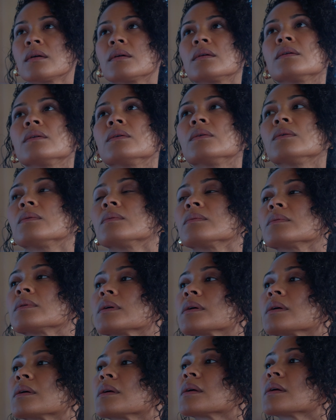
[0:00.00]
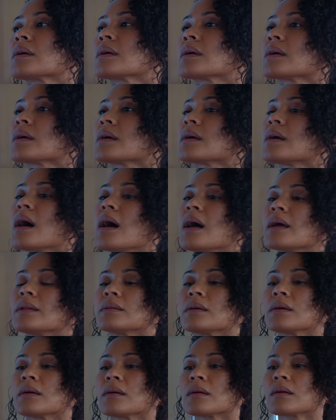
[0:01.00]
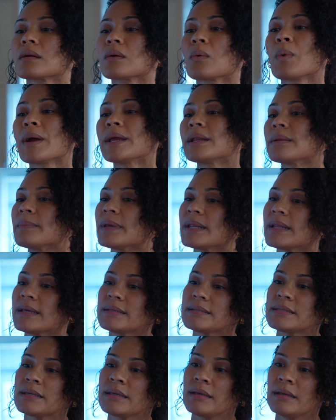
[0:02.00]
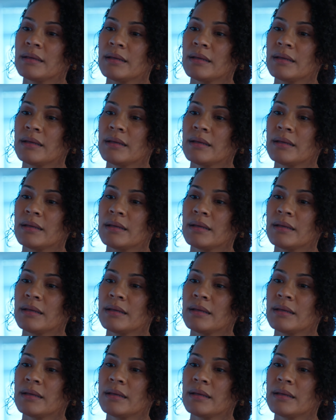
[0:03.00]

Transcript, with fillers: oh, God, wait a minute.